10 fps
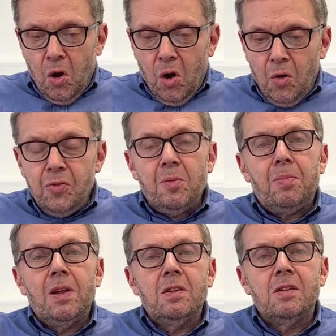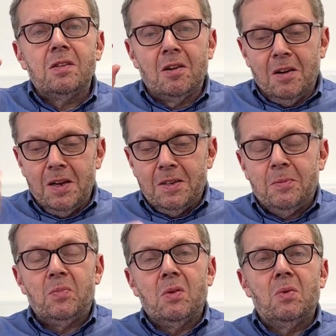On the plus side,
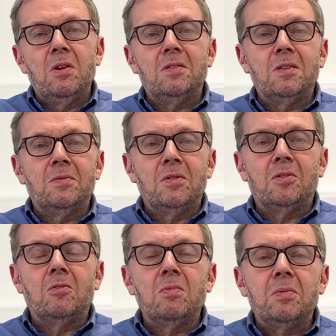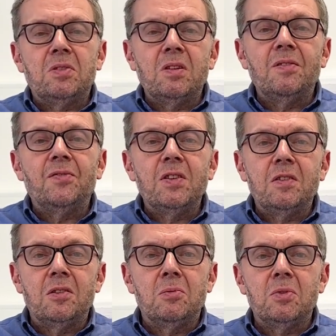whereas the sole representative
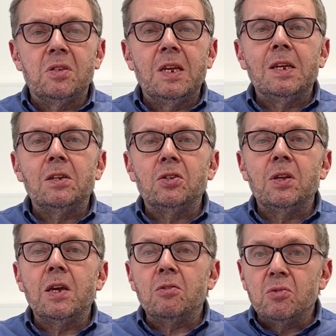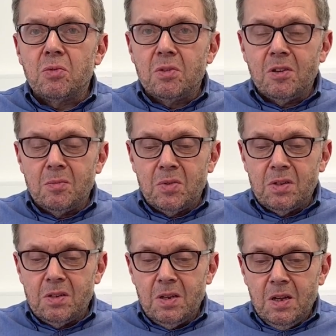visa, there was an English language
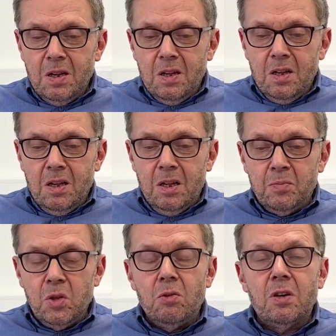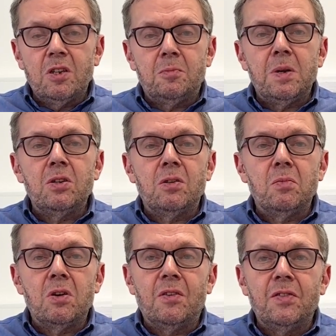requirement, UK expansion
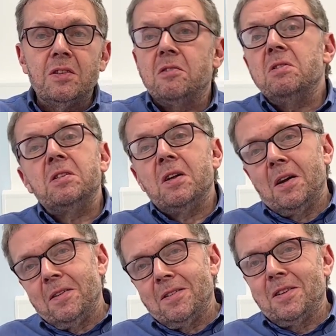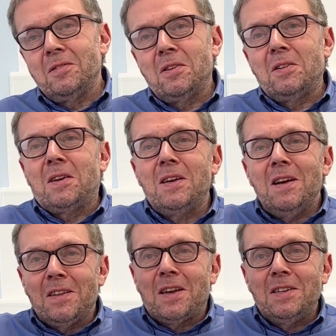worker visa, there is none. So they
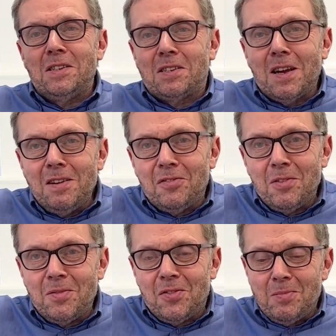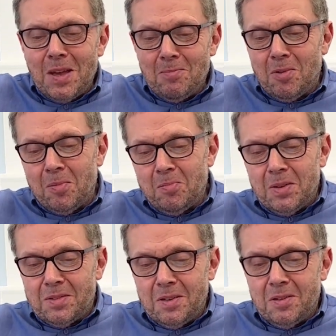can escape from that problem,
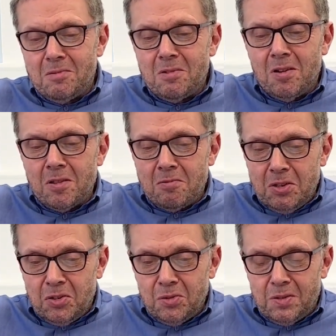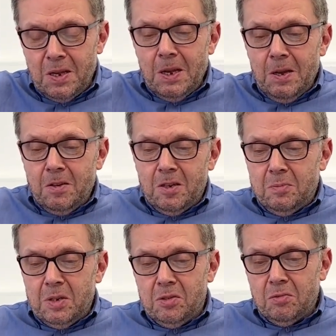but there are other issues to
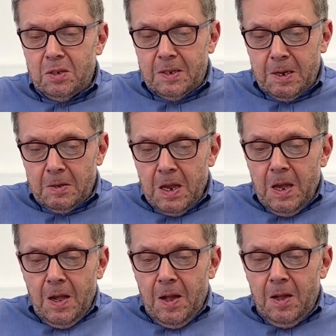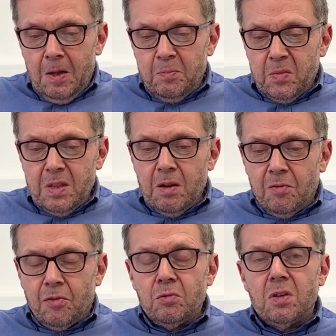be sorted out. Now,
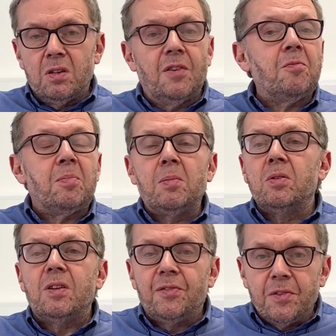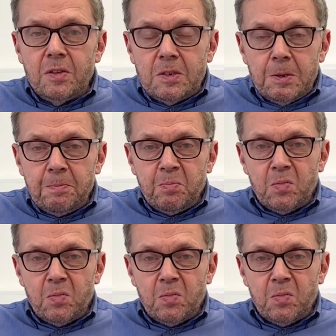of course, different people are different.